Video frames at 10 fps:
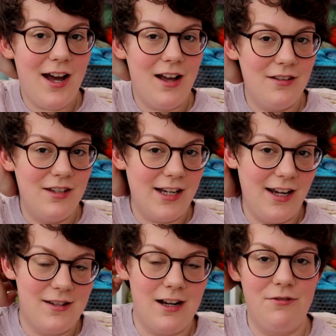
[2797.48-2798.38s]
are
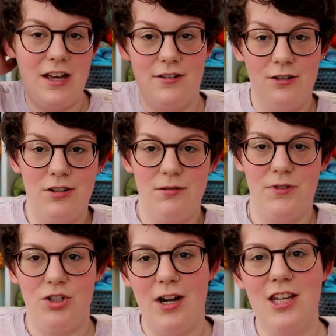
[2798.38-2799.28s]
designers out there that look,
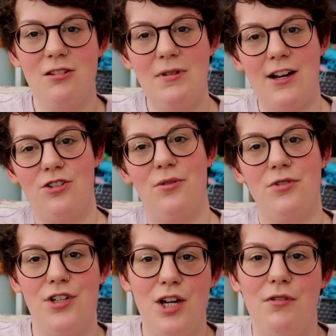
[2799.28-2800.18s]
they're trying to act all
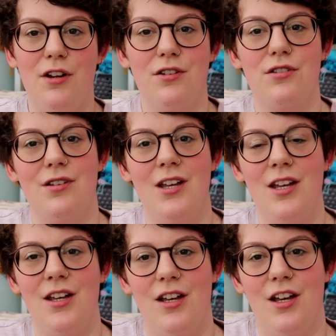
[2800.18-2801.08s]
serious
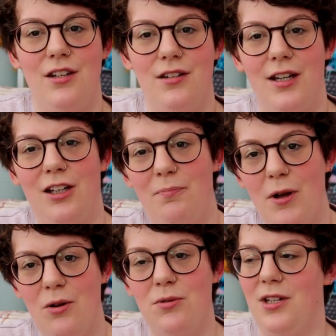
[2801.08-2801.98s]
and like
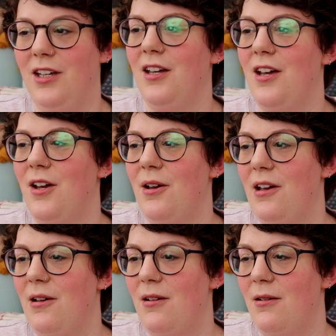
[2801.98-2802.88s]
posy.
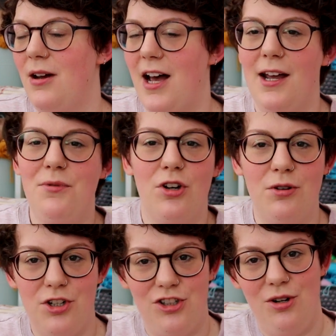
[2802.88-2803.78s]
I'm not
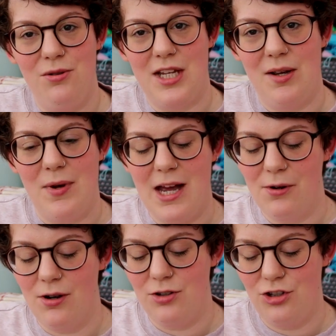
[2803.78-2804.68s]
going to choose them. I'm
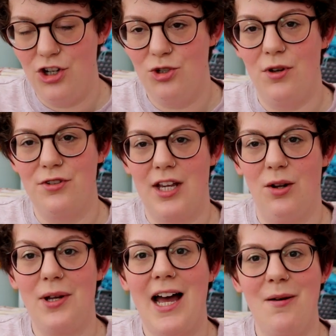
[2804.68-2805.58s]
going to choose ones that
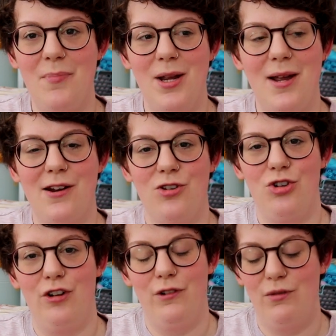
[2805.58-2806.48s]
look happy and
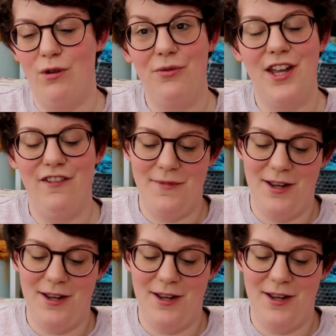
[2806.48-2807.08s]
chuffed with what they've